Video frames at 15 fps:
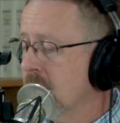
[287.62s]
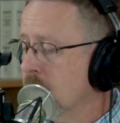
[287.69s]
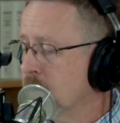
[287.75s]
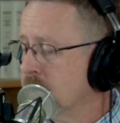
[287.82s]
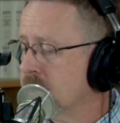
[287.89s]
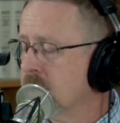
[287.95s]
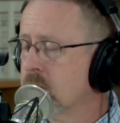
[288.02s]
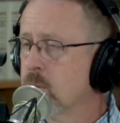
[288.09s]

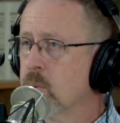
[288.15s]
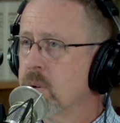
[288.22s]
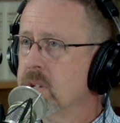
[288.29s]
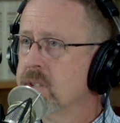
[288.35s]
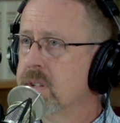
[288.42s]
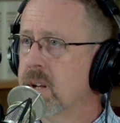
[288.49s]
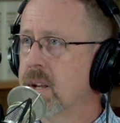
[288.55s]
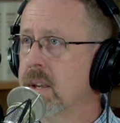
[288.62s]
But then the
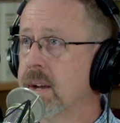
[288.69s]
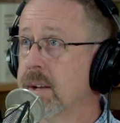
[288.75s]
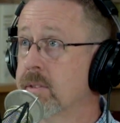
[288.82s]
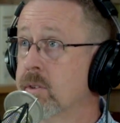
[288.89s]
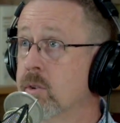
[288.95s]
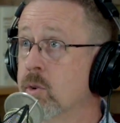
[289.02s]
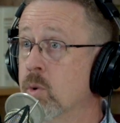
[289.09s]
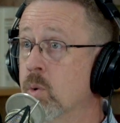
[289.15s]
reason I like
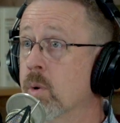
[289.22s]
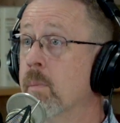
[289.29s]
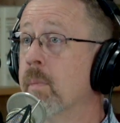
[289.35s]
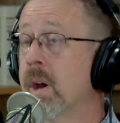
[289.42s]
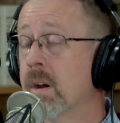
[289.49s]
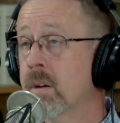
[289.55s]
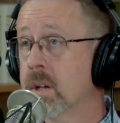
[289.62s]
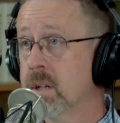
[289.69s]
the New
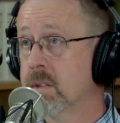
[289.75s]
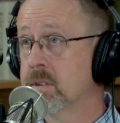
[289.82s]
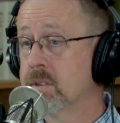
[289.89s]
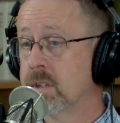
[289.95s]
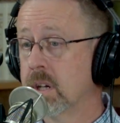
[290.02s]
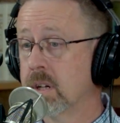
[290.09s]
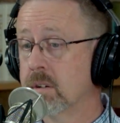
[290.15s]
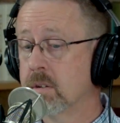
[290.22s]
American
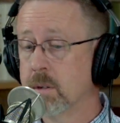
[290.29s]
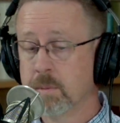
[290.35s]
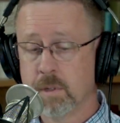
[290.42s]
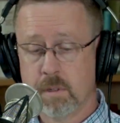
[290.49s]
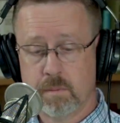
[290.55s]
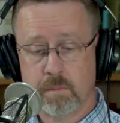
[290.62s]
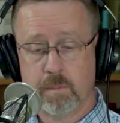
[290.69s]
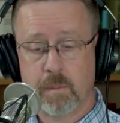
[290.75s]
Standard, let
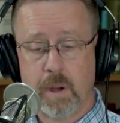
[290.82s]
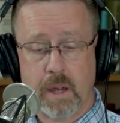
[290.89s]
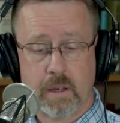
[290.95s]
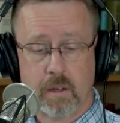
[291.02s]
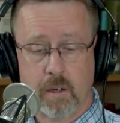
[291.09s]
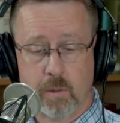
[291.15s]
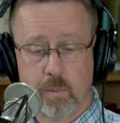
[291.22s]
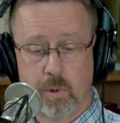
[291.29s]
me
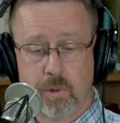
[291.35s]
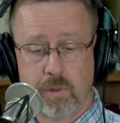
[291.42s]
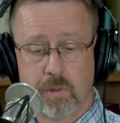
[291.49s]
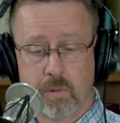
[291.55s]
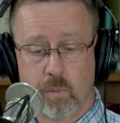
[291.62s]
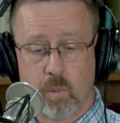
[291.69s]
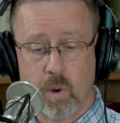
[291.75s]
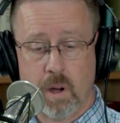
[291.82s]
back up with
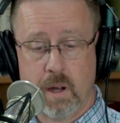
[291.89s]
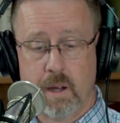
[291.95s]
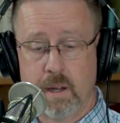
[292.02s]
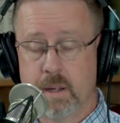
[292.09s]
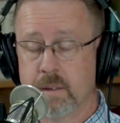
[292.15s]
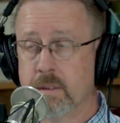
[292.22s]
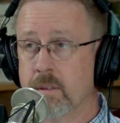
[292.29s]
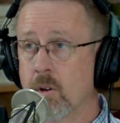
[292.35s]

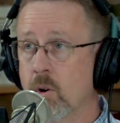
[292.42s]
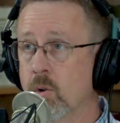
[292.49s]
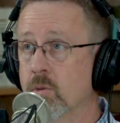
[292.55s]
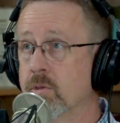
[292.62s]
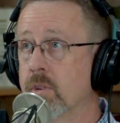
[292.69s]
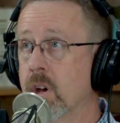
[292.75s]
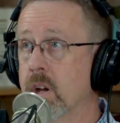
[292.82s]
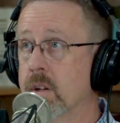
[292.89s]
why
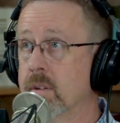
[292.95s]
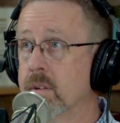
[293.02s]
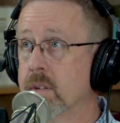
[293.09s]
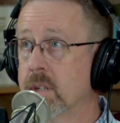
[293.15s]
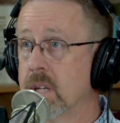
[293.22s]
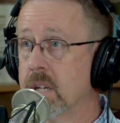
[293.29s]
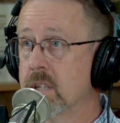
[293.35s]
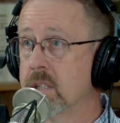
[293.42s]
those, not the
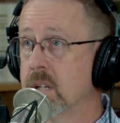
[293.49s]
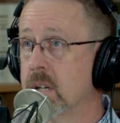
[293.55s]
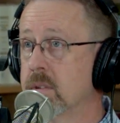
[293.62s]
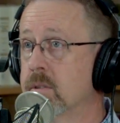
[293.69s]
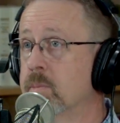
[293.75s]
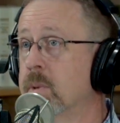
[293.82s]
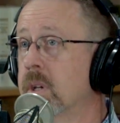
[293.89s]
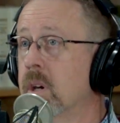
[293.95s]
King
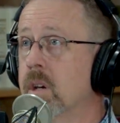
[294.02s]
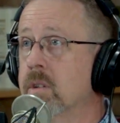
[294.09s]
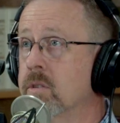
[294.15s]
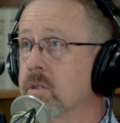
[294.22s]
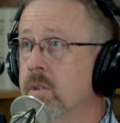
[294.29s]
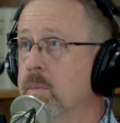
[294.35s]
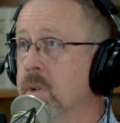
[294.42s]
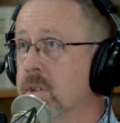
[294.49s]
James,
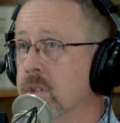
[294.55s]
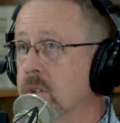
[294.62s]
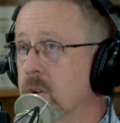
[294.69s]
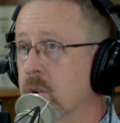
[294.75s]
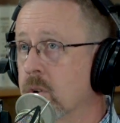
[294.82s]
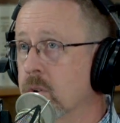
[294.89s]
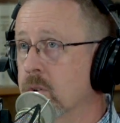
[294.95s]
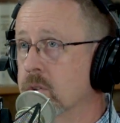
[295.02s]
because you mentioned
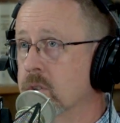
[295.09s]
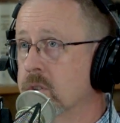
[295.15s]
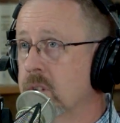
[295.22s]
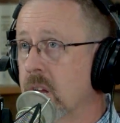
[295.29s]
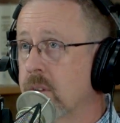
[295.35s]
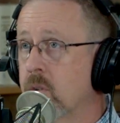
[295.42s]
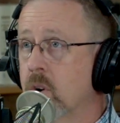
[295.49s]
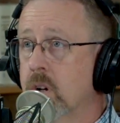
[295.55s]
earlier just
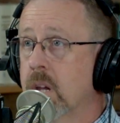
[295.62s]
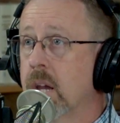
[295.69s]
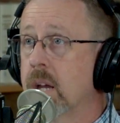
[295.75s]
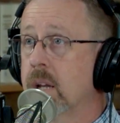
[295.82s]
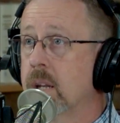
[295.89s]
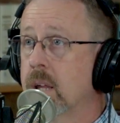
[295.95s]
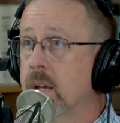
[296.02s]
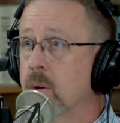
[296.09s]
kind of
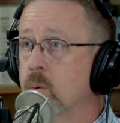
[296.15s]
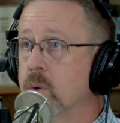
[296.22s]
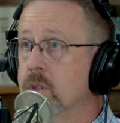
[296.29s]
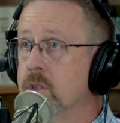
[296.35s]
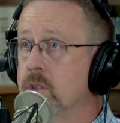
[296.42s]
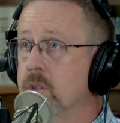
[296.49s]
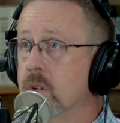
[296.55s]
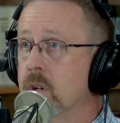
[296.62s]
archaic
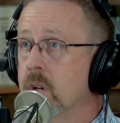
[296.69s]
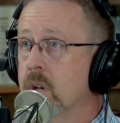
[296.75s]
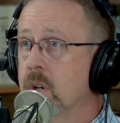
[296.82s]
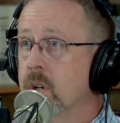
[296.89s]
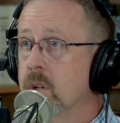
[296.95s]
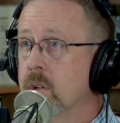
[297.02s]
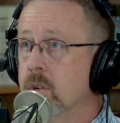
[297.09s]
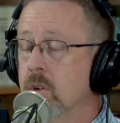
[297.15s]
language.
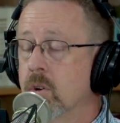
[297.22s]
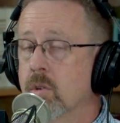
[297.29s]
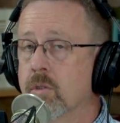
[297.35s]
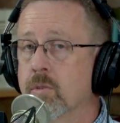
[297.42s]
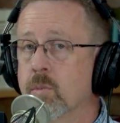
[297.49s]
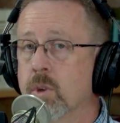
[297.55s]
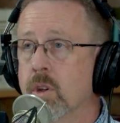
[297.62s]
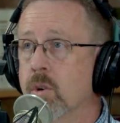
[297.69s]
You know,
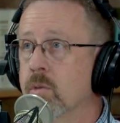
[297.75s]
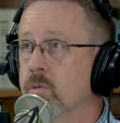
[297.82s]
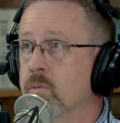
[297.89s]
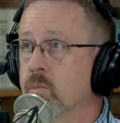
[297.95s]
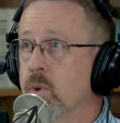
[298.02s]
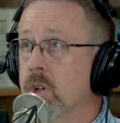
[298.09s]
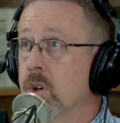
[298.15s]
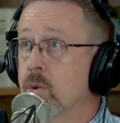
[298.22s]
we
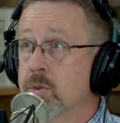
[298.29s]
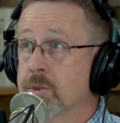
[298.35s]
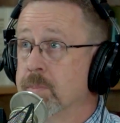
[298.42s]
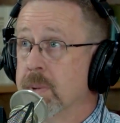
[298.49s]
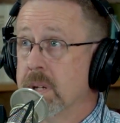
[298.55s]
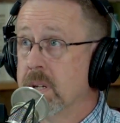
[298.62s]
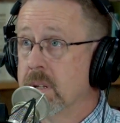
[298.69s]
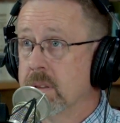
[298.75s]
don't
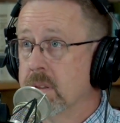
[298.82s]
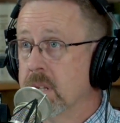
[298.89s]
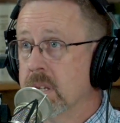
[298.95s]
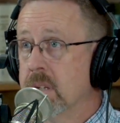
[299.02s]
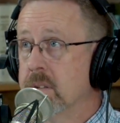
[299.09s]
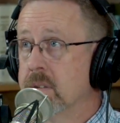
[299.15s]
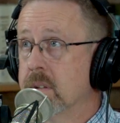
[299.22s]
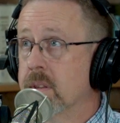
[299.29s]
speak in
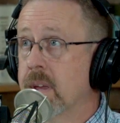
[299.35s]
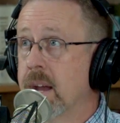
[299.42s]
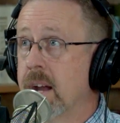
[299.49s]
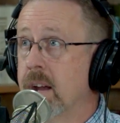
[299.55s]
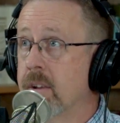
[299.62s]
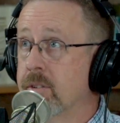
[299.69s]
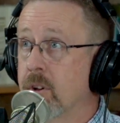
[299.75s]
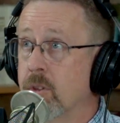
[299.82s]
these and
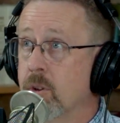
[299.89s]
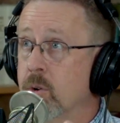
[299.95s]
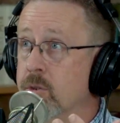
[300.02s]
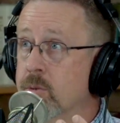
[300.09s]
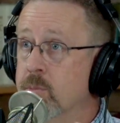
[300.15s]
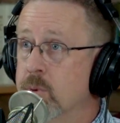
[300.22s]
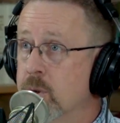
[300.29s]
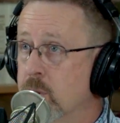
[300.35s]
thous, although
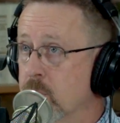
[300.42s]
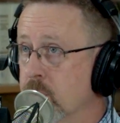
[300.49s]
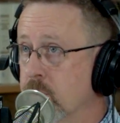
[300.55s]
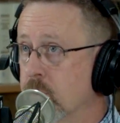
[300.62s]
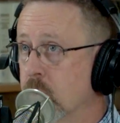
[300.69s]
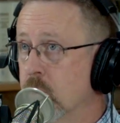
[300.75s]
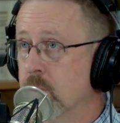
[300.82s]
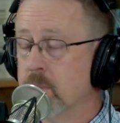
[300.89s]
it's
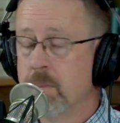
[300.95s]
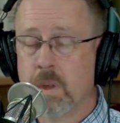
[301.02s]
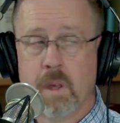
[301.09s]
beautiful.